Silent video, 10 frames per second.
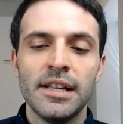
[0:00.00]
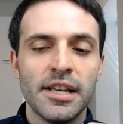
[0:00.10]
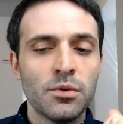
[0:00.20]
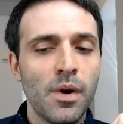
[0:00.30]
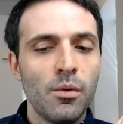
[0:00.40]

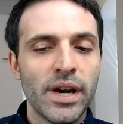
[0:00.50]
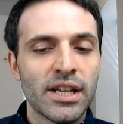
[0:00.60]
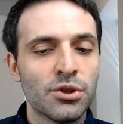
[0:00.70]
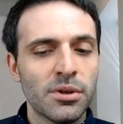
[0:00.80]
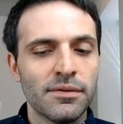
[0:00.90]
This way we
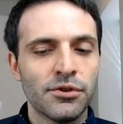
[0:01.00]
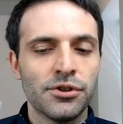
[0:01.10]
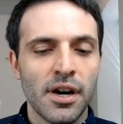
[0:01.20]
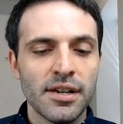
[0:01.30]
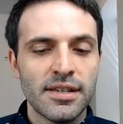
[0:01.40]
can sort of
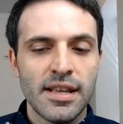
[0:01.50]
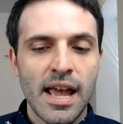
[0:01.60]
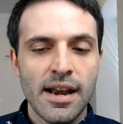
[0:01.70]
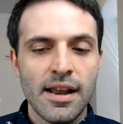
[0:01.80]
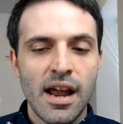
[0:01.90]
trust
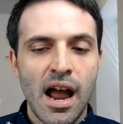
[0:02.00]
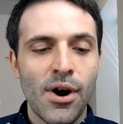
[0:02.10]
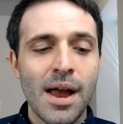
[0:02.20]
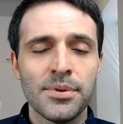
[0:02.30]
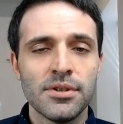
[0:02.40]
that our
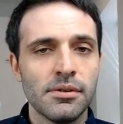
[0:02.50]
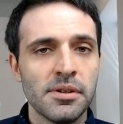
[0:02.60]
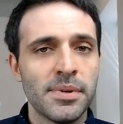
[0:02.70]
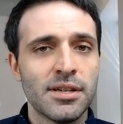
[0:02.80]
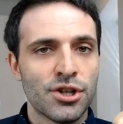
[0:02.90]

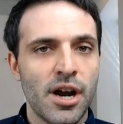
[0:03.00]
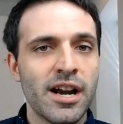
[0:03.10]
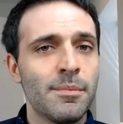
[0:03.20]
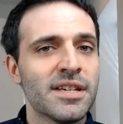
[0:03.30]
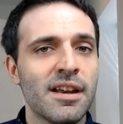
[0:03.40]
absolutely positioned
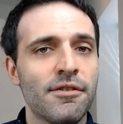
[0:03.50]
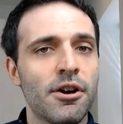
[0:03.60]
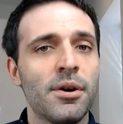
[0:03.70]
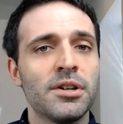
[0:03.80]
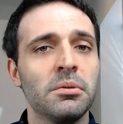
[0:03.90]
item is never
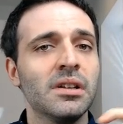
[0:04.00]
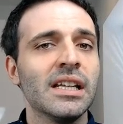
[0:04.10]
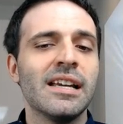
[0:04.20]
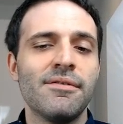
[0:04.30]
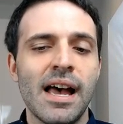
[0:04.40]
going to
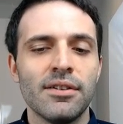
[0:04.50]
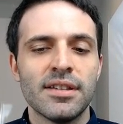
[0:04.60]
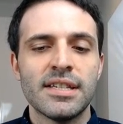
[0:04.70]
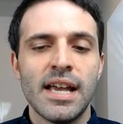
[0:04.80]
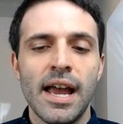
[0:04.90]
live
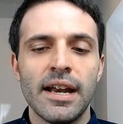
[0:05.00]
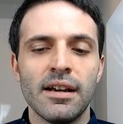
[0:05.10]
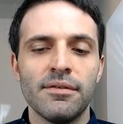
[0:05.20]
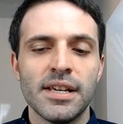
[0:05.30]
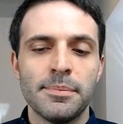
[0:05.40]
outside
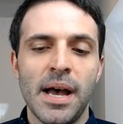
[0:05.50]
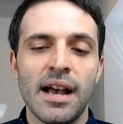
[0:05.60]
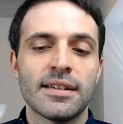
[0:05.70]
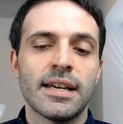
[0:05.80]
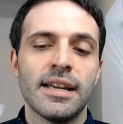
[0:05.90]
of this
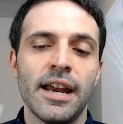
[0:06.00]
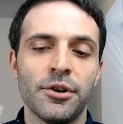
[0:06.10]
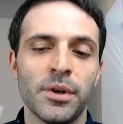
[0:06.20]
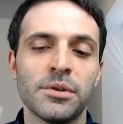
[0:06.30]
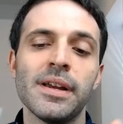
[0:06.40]
box
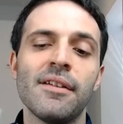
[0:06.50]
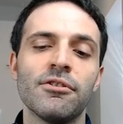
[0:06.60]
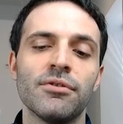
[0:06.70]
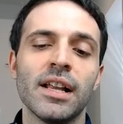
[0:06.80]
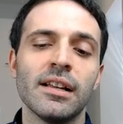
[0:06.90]
container once we
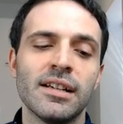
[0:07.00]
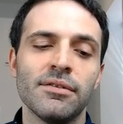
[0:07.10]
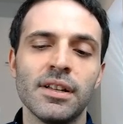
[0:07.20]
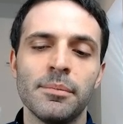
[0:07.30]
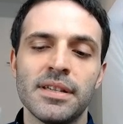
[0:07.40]
have a
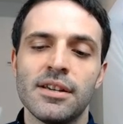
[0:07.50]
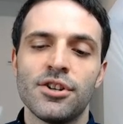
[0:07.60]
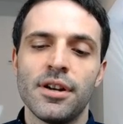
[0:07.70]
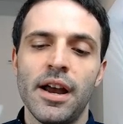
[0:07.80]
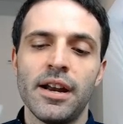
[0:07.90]
relatively
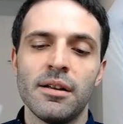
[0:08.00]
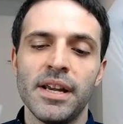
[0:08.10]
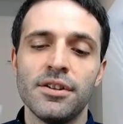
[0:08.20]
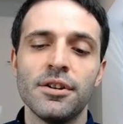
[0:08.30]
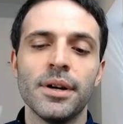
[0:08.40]
positioned item
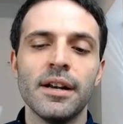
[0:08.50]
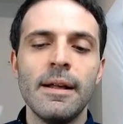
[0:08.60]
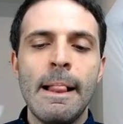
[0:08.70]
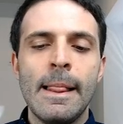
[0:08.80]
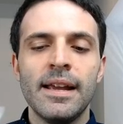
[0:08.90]

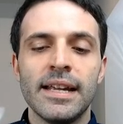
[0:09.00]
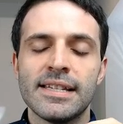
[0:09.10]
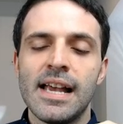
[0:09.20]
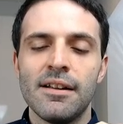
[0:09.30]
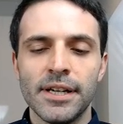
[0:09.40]

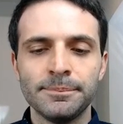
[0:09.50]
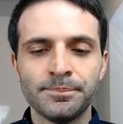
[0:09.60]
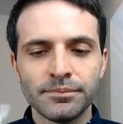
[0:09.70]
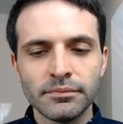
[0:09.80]
inside of it.